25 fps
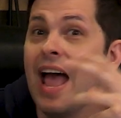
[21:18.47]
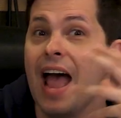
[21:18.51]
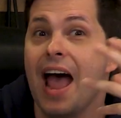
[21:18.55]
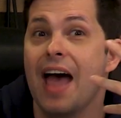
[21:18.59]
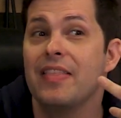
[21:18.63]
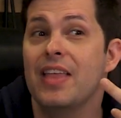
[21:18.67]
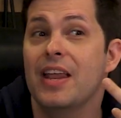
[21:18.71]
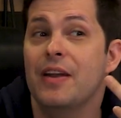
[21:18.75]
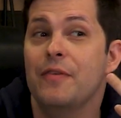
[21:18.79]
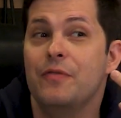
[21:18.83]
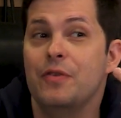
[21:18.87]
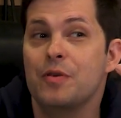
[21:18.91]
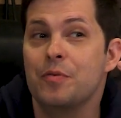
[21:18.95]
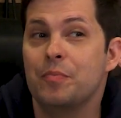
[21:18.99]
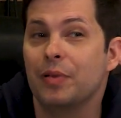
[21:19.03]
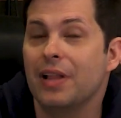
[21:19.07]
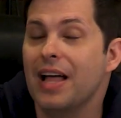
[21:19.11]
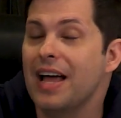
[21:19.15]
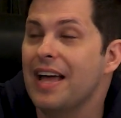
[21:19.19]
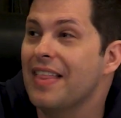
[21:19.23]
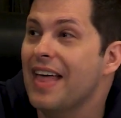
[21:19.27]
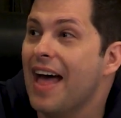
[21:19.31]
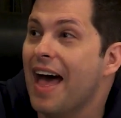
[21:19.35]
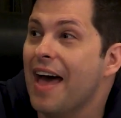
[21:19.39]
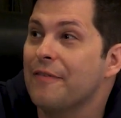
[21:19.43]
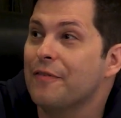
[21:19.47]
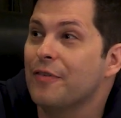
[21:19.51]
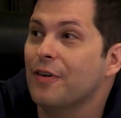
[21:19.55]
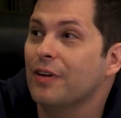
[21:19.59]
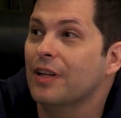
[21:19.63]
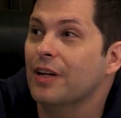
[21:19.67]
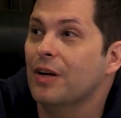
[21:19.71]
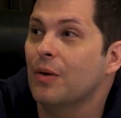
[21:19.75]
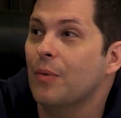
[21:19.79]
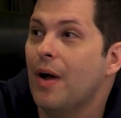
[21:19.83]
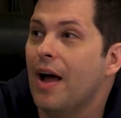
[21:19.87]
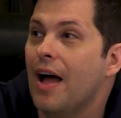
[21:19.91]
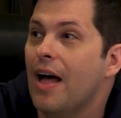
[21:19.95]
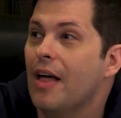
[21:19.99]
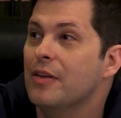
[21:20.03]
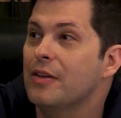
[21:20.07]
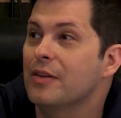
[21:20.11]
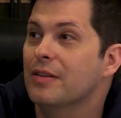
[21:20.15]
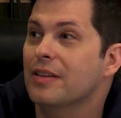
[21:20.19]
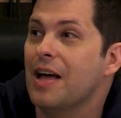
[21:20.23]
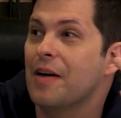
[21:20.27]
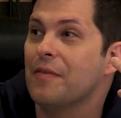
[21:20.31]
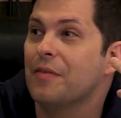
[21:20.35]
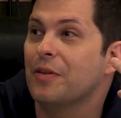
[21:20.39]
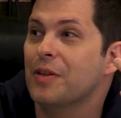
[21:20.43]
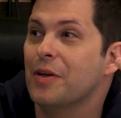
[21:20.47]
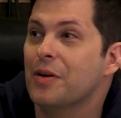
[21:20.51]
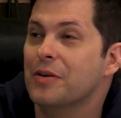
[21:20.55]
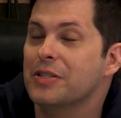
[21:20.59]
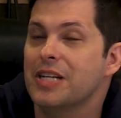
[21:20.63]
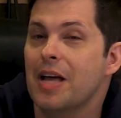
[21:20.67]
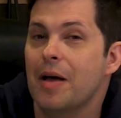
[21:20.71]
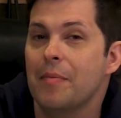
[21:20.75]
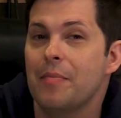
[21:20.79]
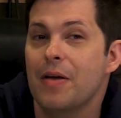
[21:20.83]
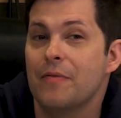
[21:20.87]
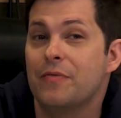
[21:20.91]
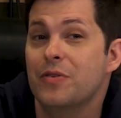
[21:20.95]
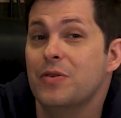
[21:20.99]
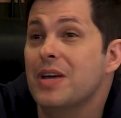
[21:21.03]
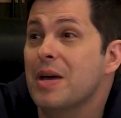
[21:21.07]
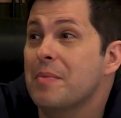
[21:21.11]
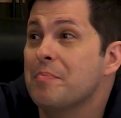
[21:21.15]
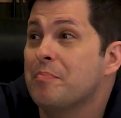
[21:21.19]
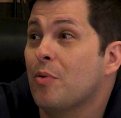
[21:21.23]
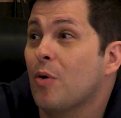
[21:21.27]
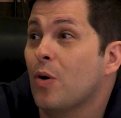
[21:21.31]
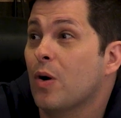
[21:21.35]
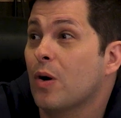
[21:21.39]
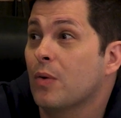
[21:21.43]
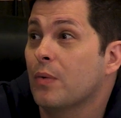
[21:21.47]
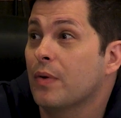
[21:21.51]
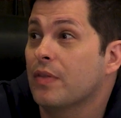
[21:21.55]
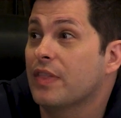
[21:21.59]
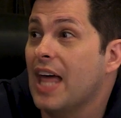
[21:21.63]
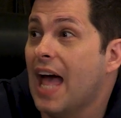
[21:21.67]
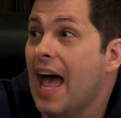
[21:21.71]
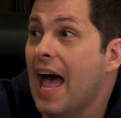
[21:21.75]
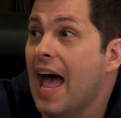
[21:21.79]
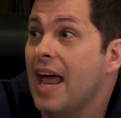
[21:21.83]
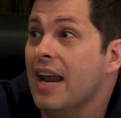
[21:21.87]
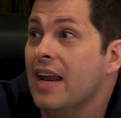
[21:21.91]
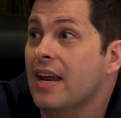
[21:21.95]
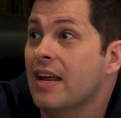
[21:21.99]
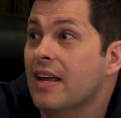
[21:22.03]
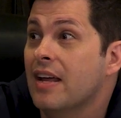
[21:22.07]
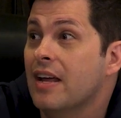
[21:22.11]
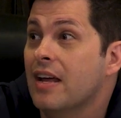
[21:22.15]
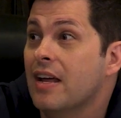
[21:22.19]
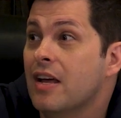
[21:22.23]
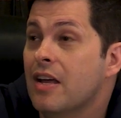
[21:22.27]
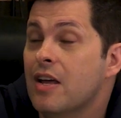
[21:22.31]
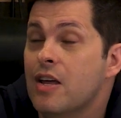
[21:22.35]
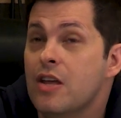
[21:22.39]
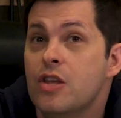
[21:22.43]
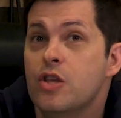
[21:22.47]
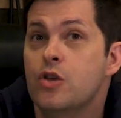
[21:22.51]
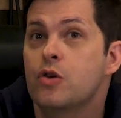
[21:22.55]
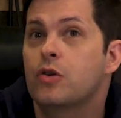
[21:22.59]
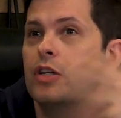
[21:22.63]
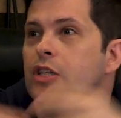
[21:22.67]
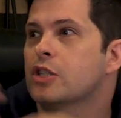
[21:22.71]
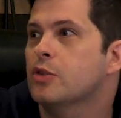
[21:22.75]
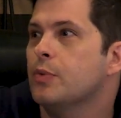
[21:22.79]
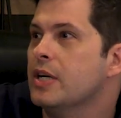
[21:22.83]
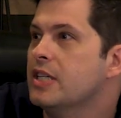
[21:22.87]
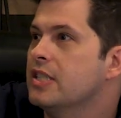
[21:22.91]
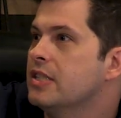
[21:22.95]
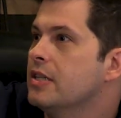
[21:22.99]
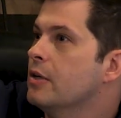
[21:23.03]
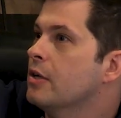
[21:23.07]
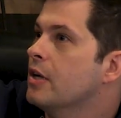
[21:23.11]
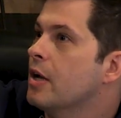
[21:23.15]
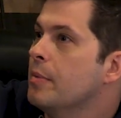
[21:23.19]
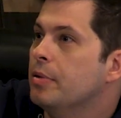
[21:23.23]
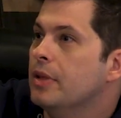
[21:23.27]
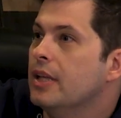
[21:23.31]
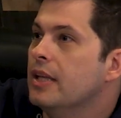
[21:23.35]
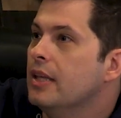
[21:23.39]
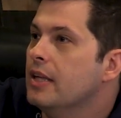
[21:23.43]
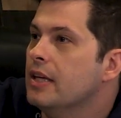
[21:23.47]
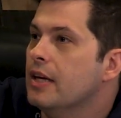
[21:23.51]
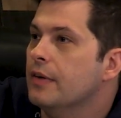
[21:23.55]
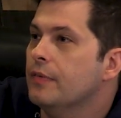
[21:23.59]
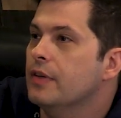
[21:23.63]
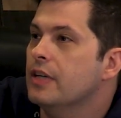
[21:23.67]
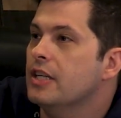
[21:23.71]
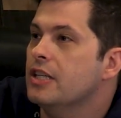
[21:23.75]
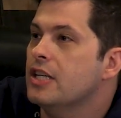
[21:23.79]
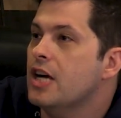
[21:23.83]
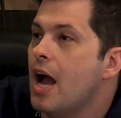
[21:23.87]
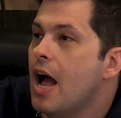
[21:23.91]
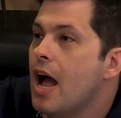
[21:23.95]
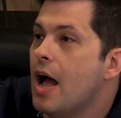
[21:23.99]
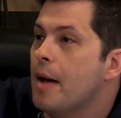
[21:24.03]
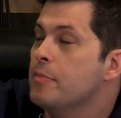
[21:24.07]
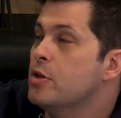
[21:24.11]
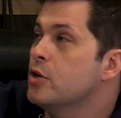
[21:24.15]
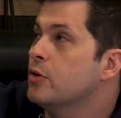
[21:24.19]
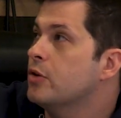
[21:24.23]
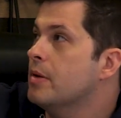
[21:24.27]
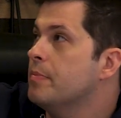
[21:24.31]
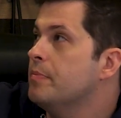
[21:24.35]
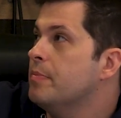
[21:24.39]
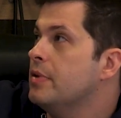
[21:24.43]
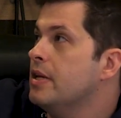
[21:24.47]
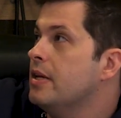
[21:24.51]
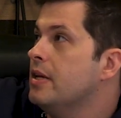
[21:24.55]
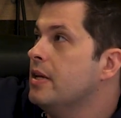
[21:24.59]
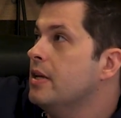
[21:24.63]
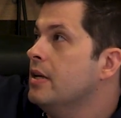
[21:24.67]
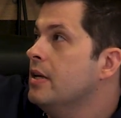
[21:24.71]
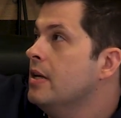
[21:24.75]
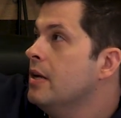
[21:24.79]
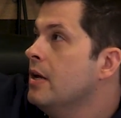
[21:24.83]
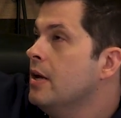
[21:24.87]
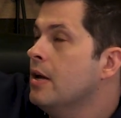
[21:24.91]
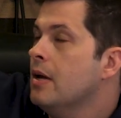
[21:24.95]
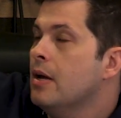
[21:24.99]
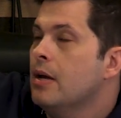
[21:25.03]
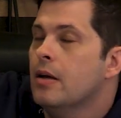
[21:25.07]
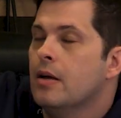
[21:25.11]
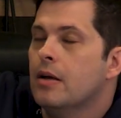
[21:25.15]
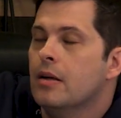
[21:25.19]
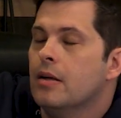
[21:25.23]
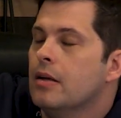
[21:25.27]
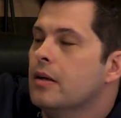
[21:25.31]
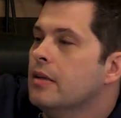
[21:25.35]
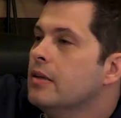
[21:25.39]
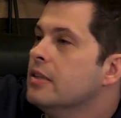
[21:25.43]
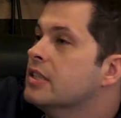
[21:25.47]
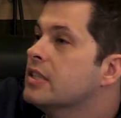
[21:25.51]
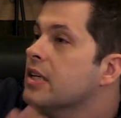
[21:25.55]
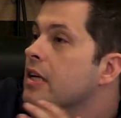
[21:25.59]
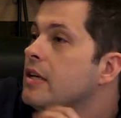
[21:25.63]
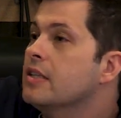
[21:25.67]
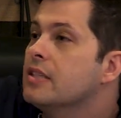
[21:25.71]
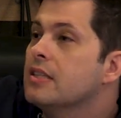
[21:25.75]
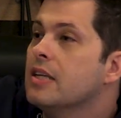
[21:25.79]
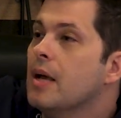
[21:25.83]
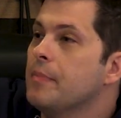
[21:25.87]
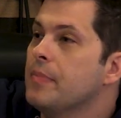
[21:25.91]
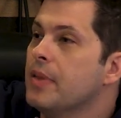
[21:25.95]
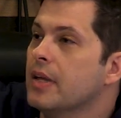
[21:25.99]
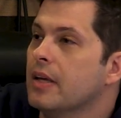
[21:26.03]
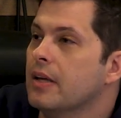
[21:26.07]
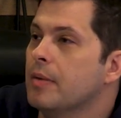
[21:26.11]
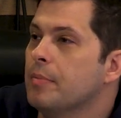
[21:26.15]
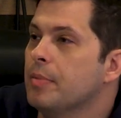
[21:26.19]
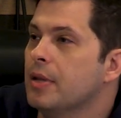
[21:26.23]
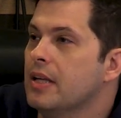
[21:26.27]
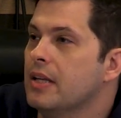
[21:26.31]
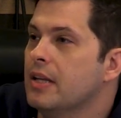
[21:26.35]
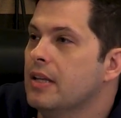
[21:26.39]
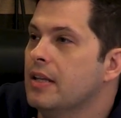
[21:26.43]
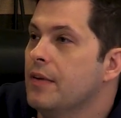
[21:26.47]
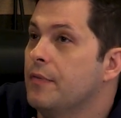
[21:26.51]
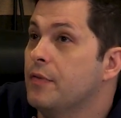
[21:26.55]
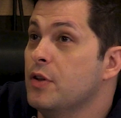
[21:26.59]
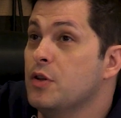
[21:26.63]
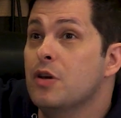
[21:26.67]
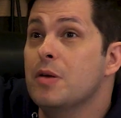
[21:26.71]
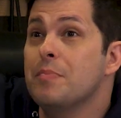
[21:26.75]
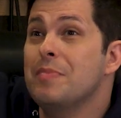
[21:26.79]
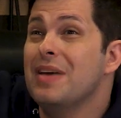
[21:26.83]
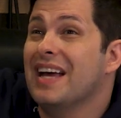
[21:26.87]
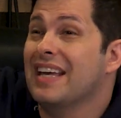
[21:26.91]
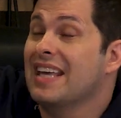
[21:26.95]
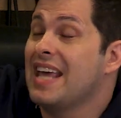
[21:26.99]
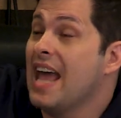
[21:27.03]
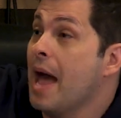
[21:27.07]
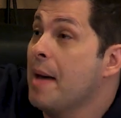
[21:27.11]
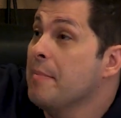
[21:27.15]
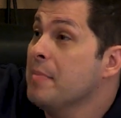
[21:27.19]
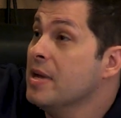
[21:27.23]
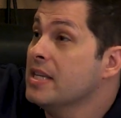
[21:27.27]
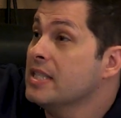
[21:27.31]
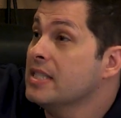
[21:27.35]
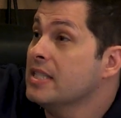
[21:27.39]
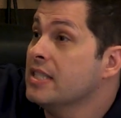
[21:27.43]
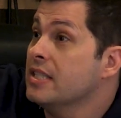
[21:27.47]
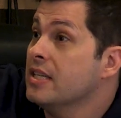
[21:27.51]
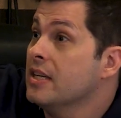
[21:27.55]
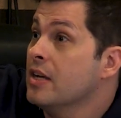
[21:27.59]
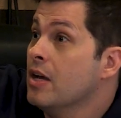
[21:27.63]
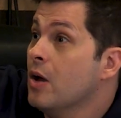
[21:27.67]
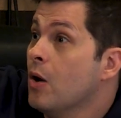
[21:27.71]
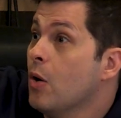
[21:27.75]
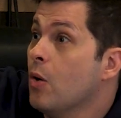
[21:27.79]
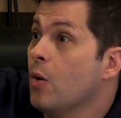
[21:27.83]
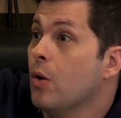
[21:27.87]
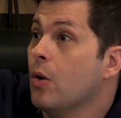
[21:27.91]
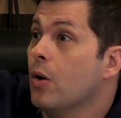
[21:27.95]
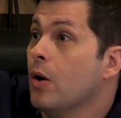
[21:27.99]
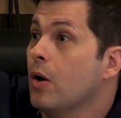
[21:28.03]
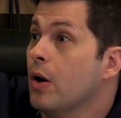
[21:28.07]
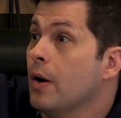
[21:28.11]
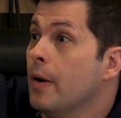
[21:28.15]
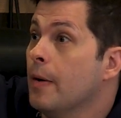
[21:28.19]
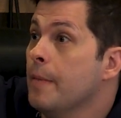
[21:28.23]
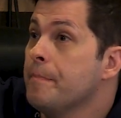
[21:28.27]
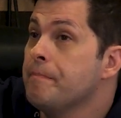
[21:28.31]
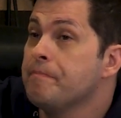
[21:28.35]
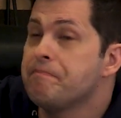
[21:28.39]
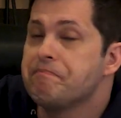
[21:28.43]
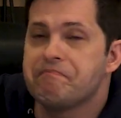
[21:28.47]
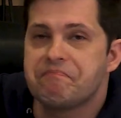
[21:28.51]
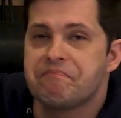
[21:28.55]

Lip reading: And then if you play that for a little while, you level those up. If you get bored with that, you can switch to a completely different job. You can be something completely different. You can be a chemist or